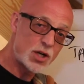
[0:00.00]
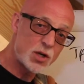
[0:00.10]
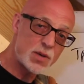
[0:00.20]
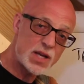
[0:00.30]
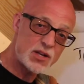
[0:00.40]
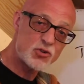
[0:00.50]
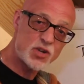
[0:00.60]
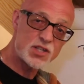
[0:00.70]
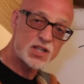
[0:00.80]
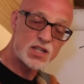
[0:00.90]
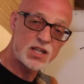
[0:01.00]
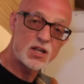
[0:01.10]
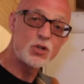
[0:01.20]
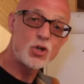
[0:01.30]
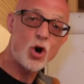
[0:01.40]
are going to be interested
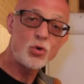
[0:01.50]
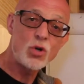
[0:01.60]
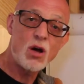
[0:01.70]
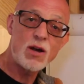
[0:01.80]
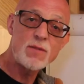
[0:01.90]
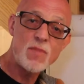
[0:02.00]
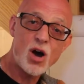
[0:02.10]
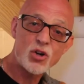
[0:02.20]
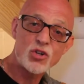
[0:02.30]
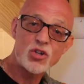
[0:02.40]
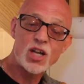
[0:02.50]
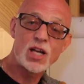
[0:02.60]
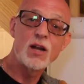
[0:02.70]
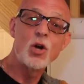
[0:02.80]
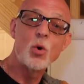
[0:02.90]
in an online
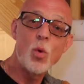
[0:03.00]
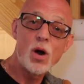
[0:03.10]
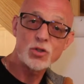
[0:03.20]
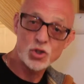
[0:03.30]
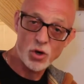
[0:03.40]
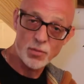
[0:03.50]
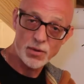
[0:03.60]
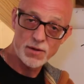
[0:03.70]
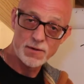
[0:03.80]
marketing workshop.